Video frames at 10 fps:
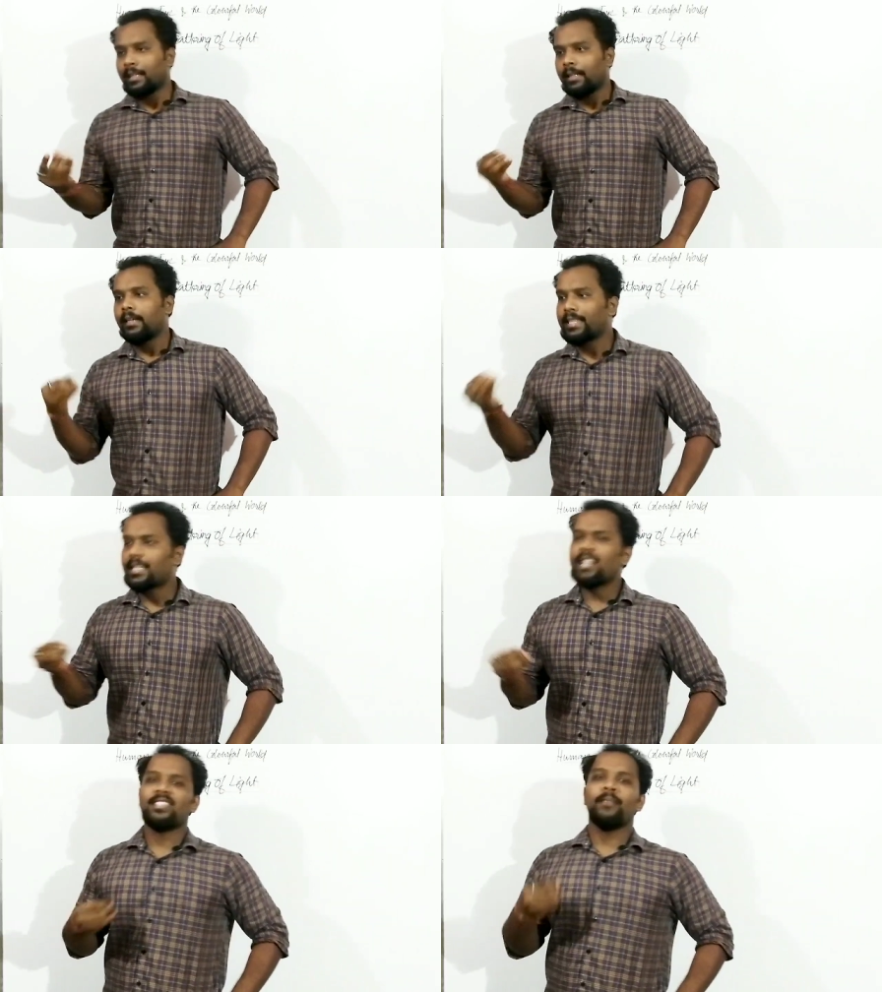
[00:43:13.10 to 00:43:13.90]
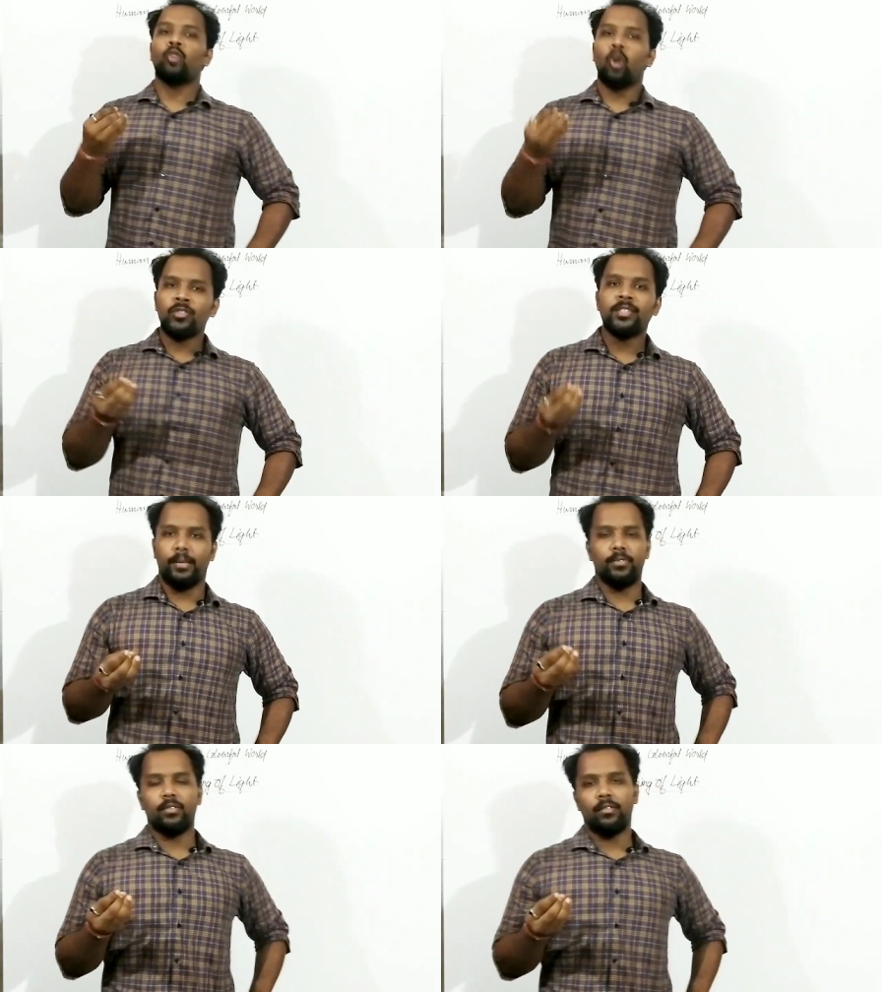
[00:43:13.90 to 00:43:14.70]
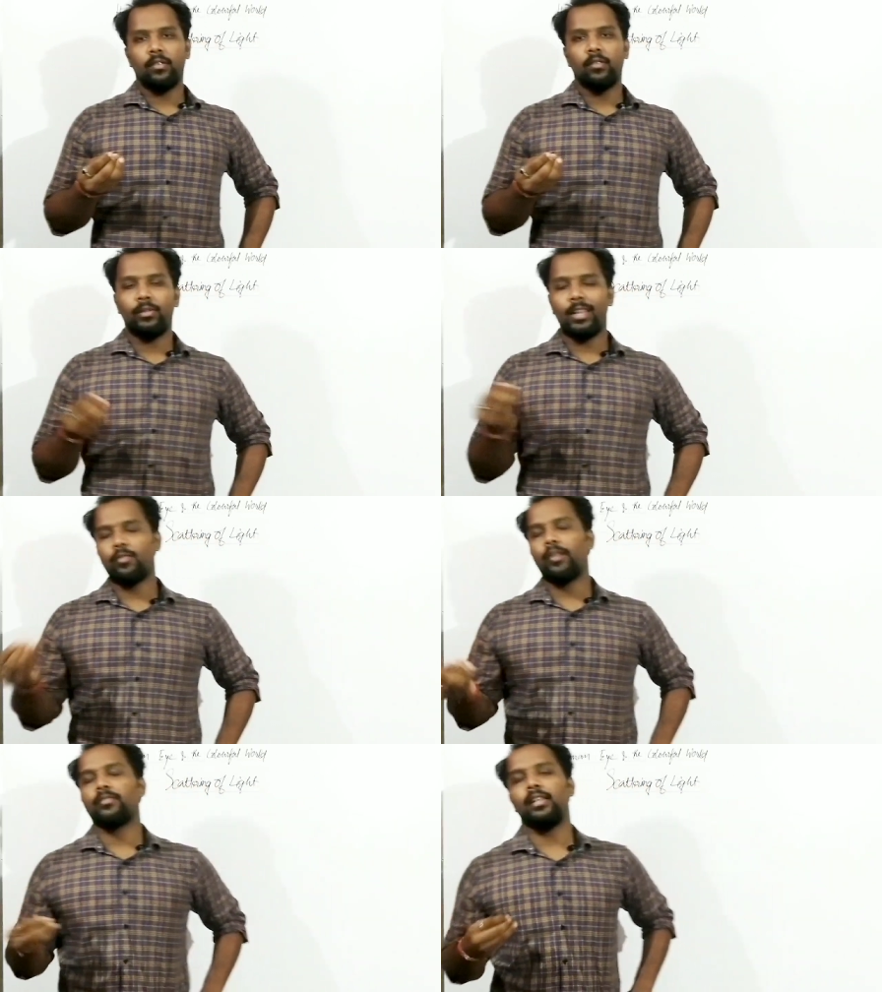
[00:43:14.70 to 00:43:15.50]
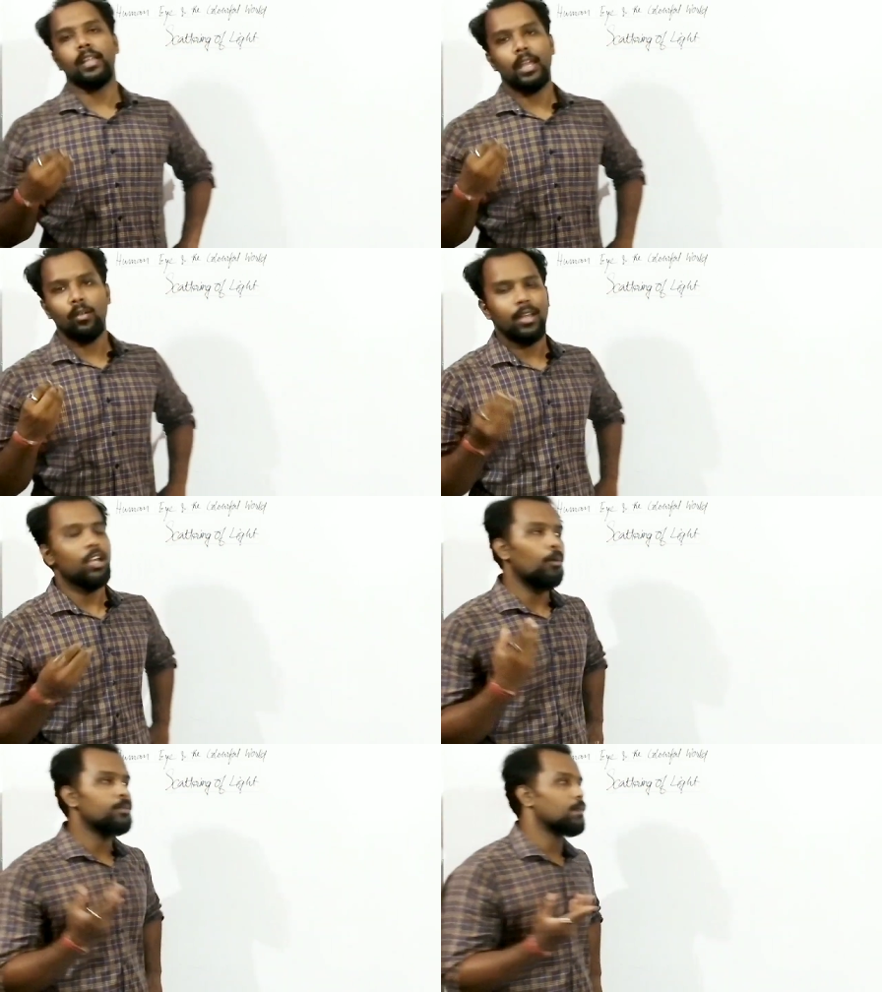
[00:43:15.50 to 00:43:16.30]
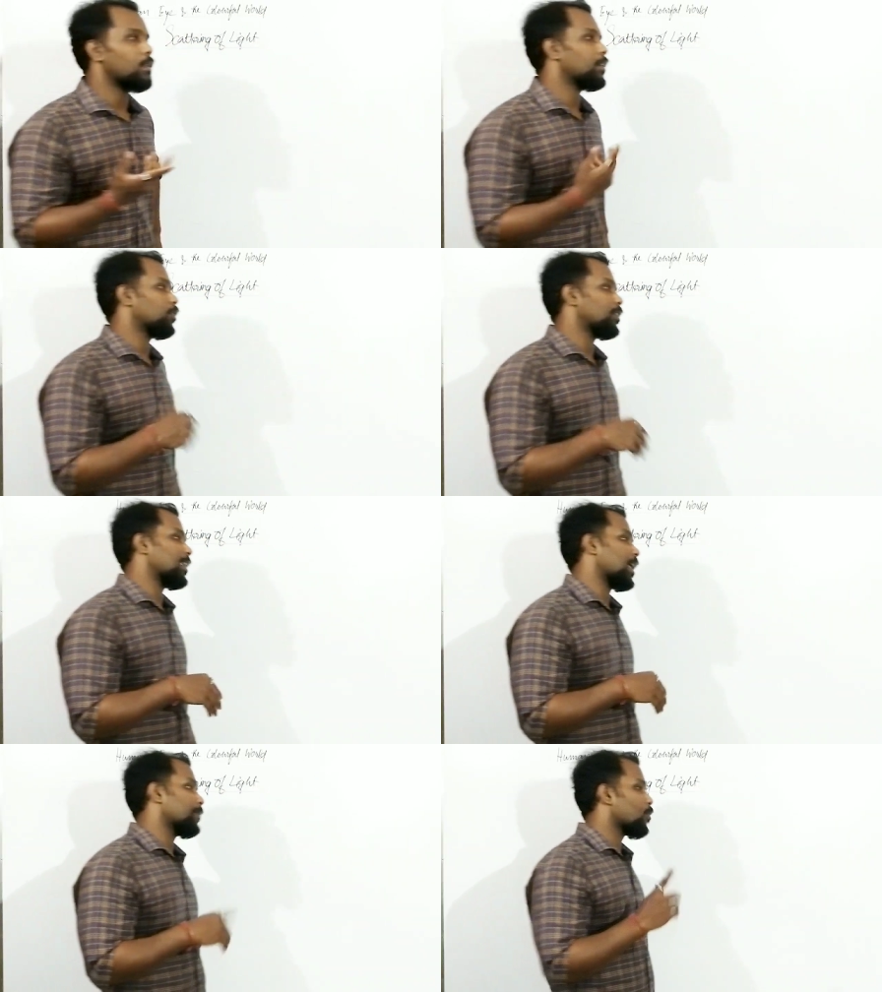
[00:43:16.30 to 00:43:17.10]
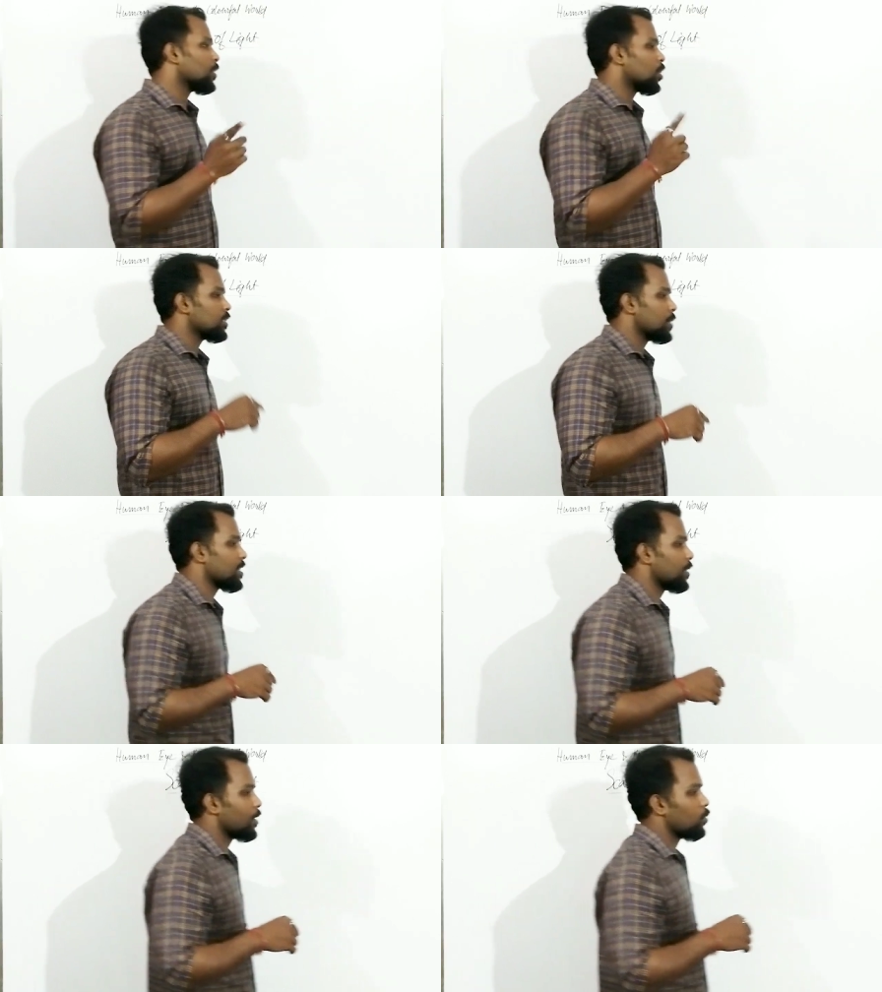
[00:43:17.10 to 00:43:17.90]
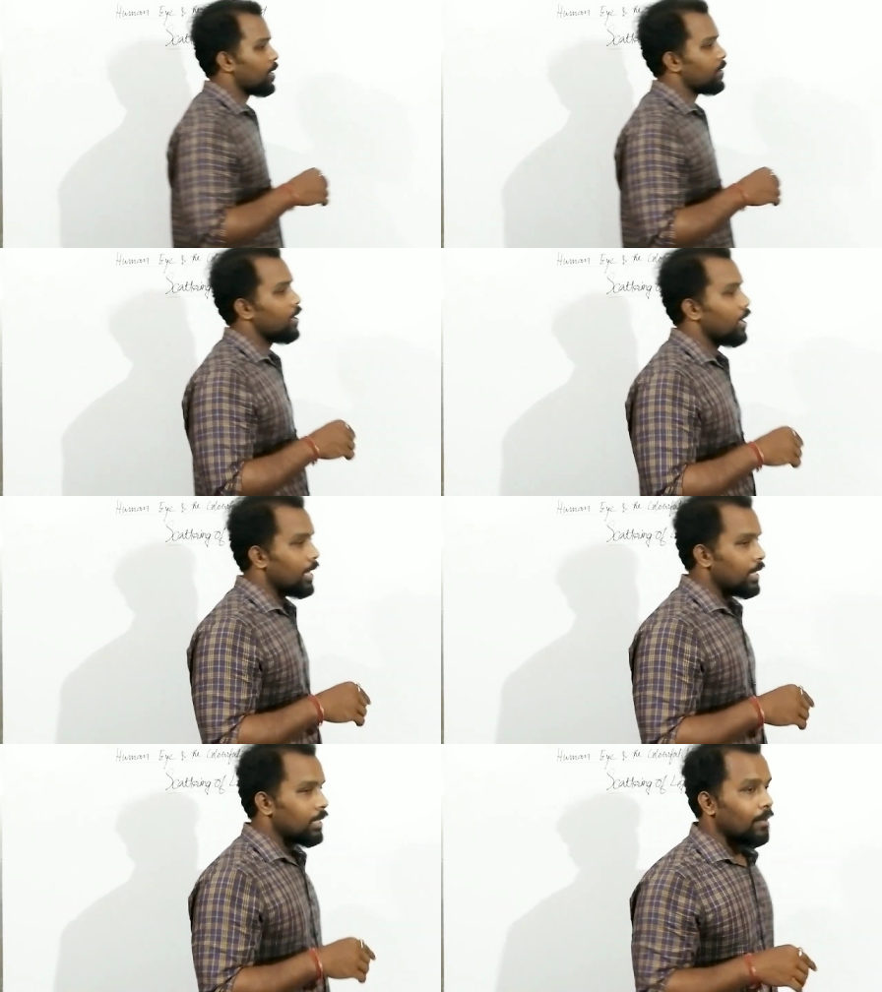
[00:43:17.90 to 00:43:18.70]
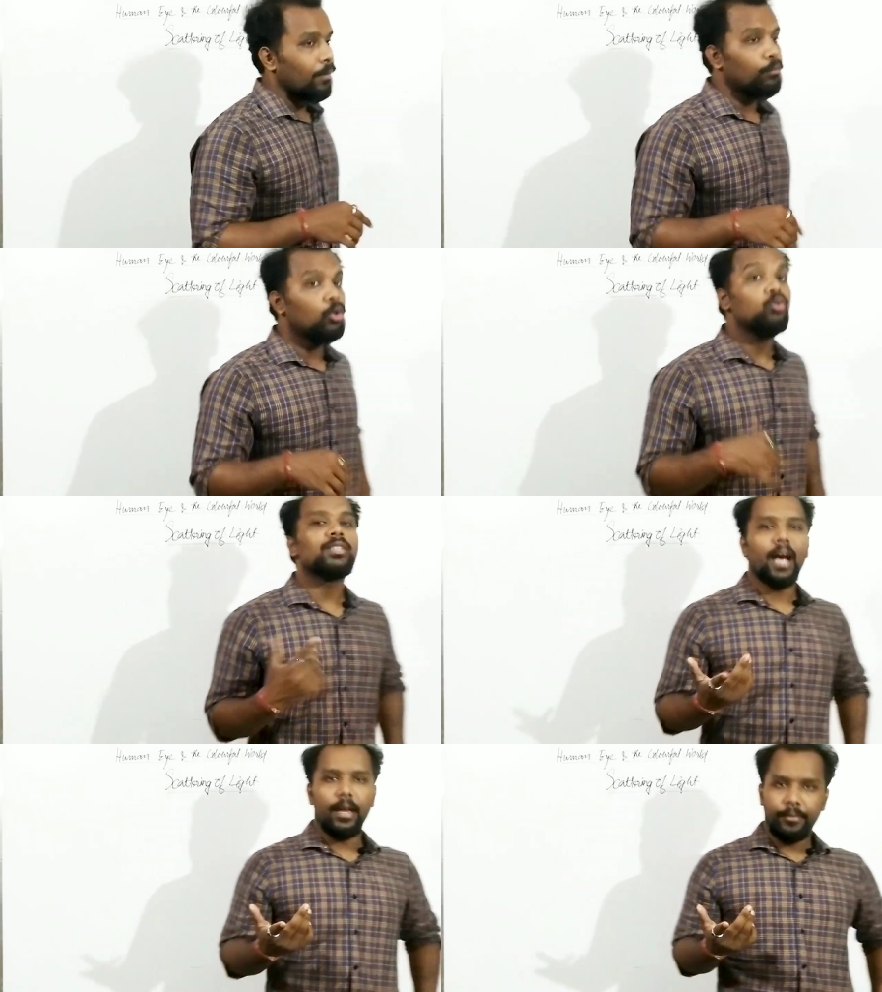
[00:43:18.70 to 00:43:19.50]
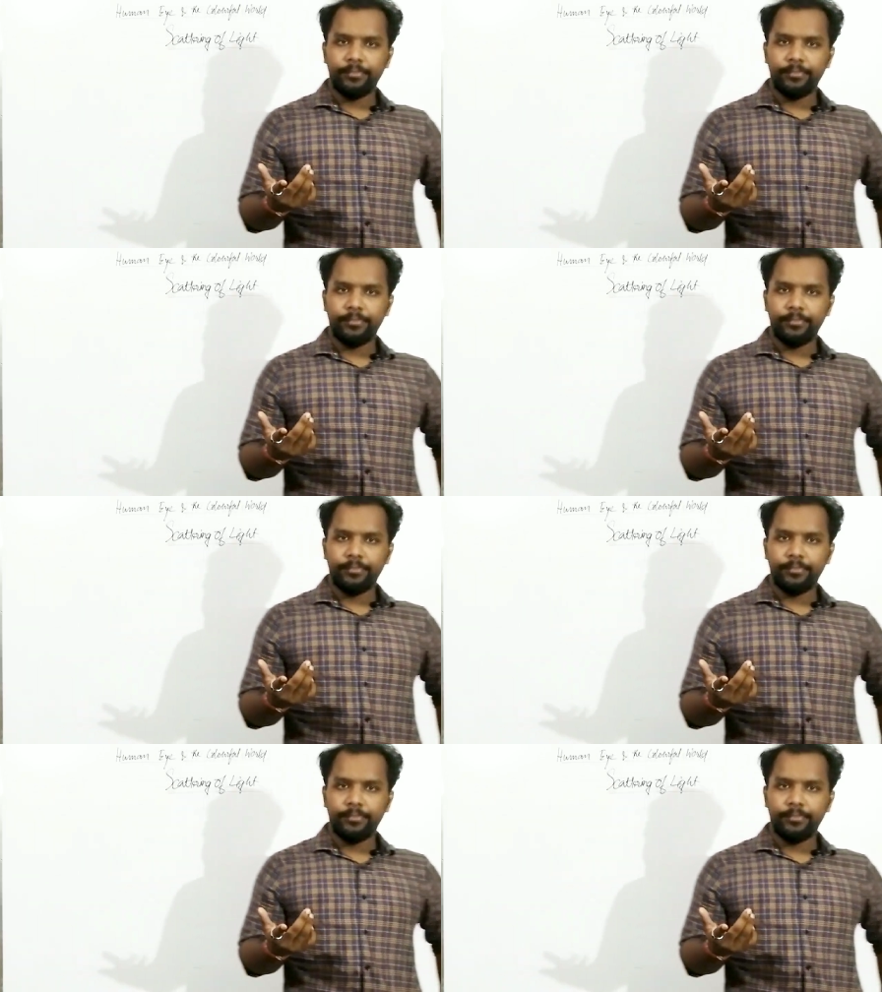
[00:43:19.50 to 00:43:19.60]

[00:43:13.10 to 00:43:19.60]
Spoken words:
discuss some concepts that you actually regularly observe in our daily life. One concept is nothing but what? Blue sky.